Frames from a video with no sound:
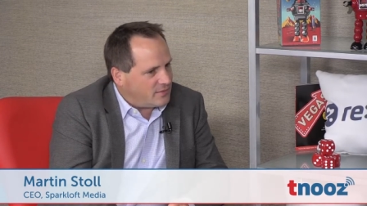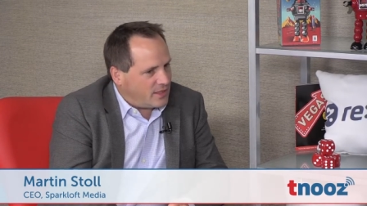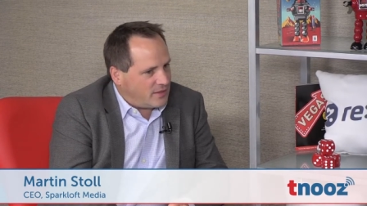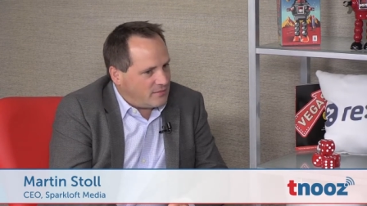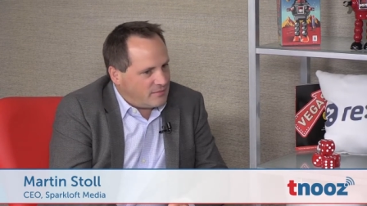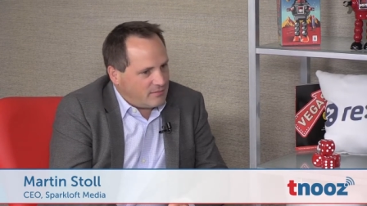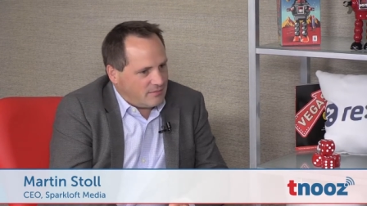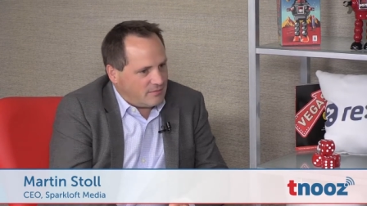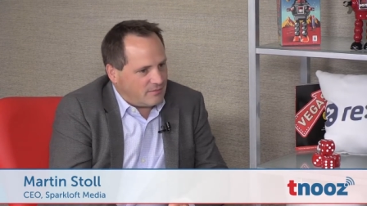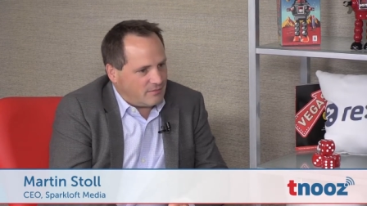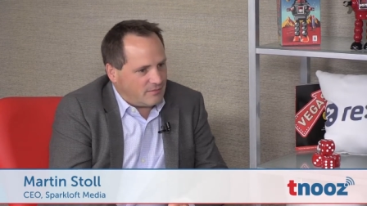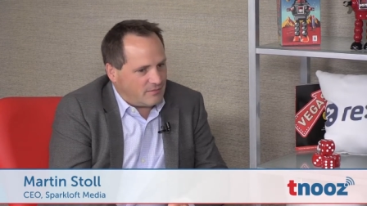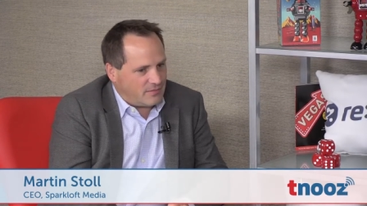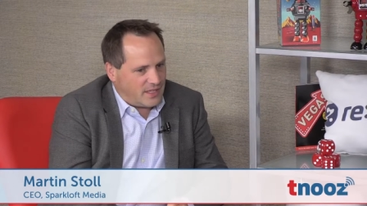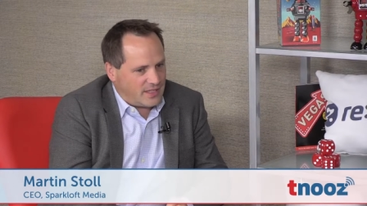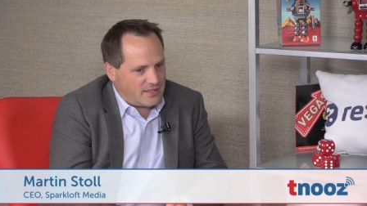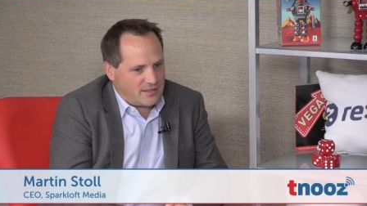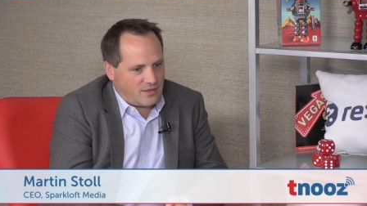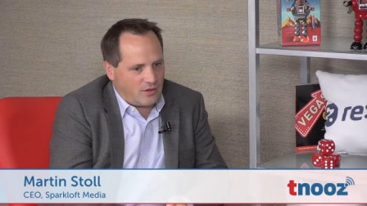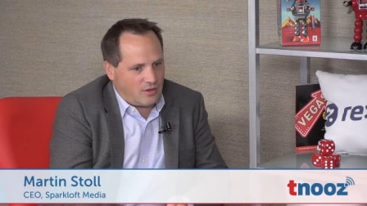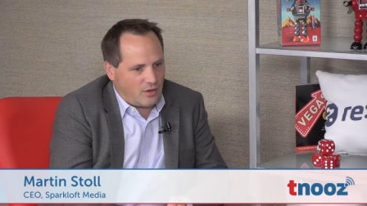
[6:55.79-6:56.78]
then
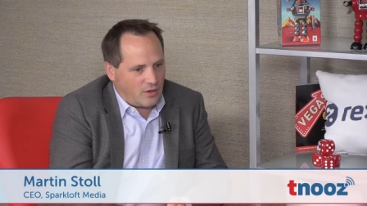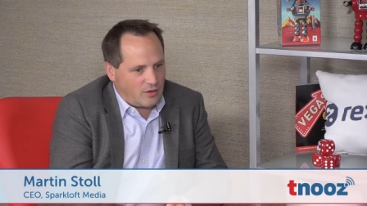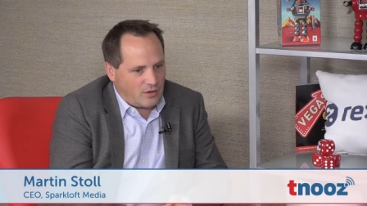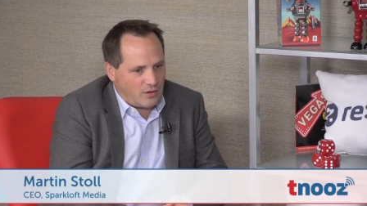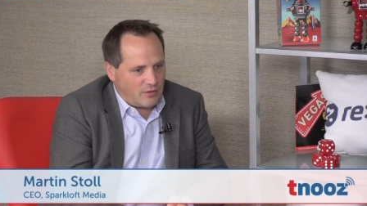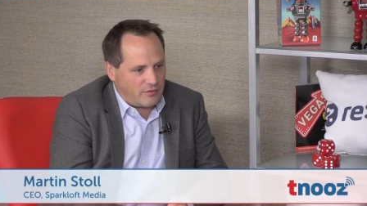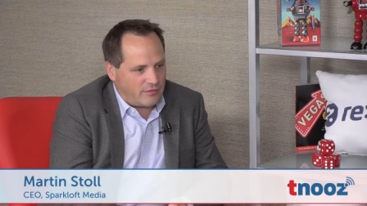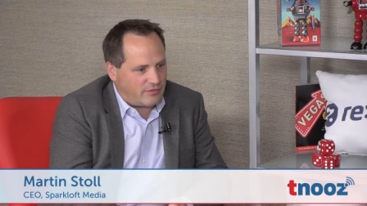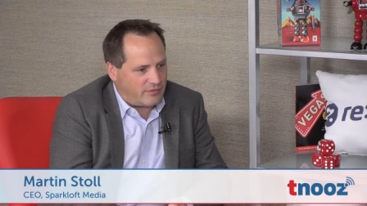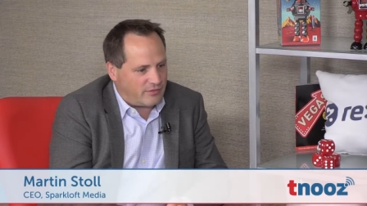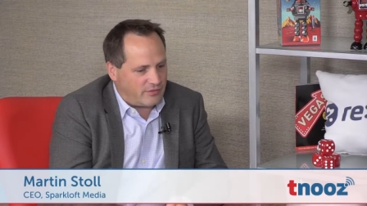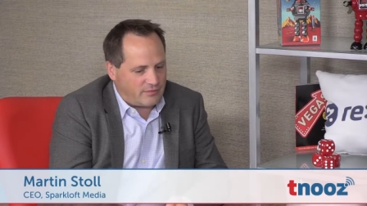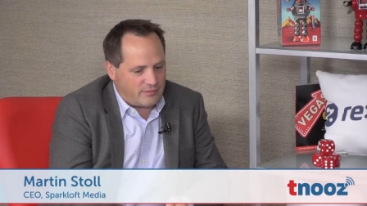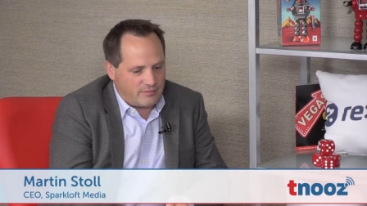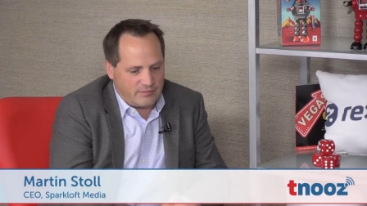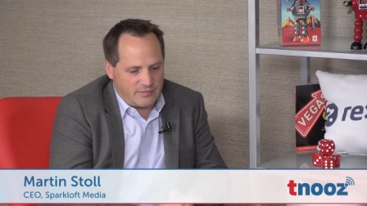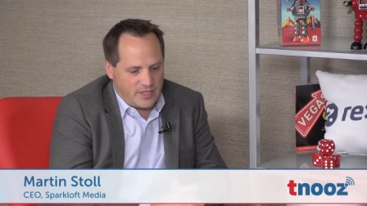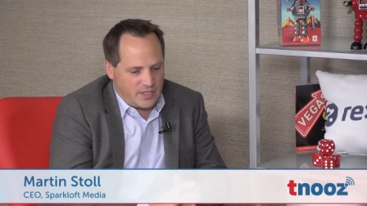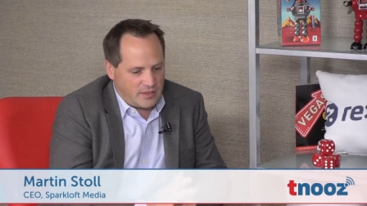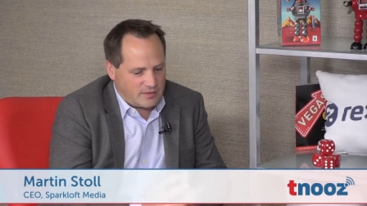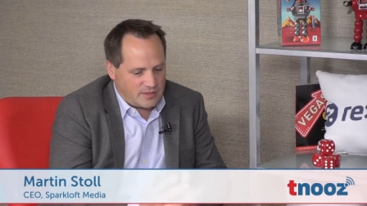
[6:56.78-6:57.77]
there's a lot of,
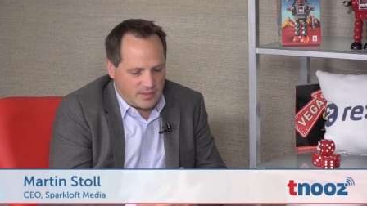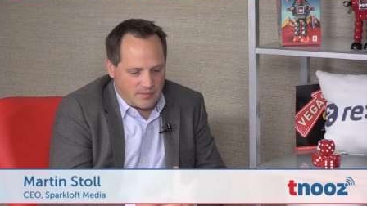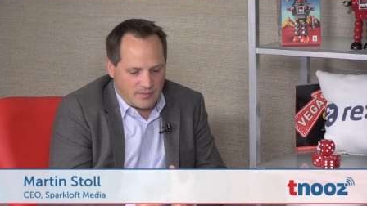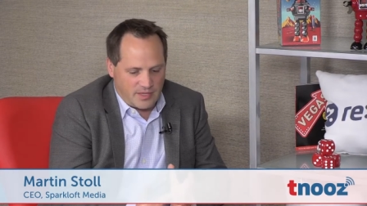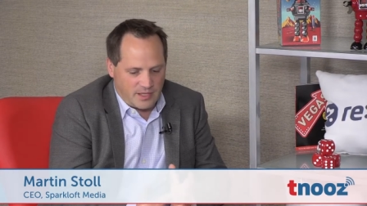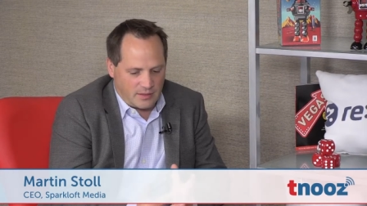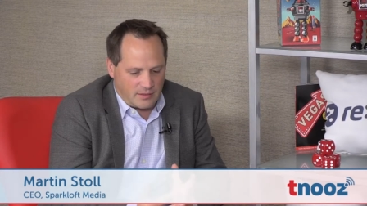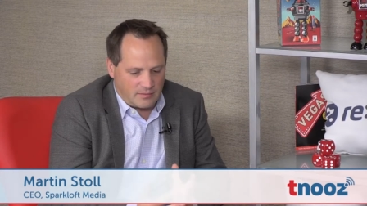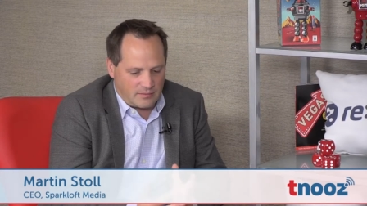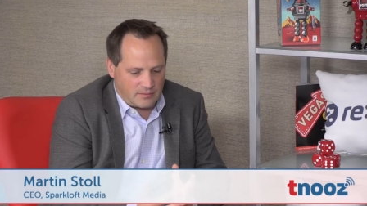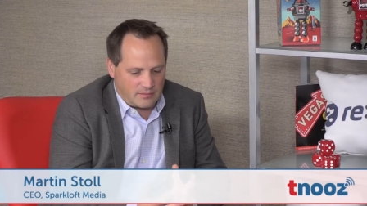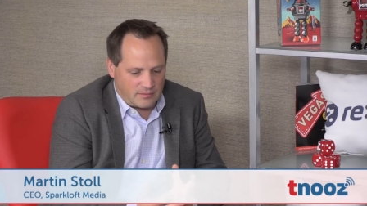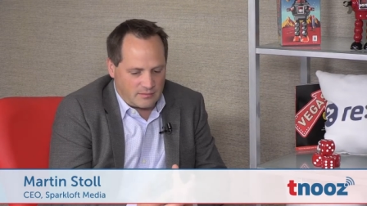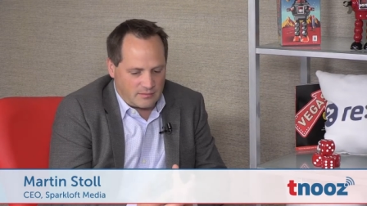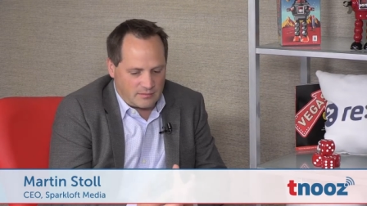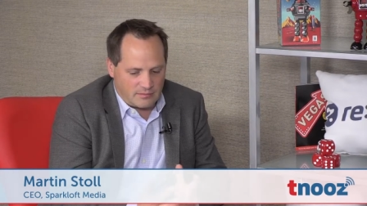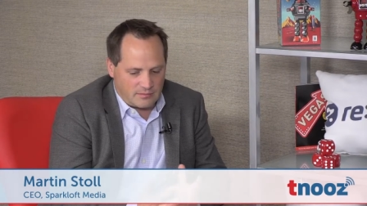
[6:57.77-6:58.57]
you know, something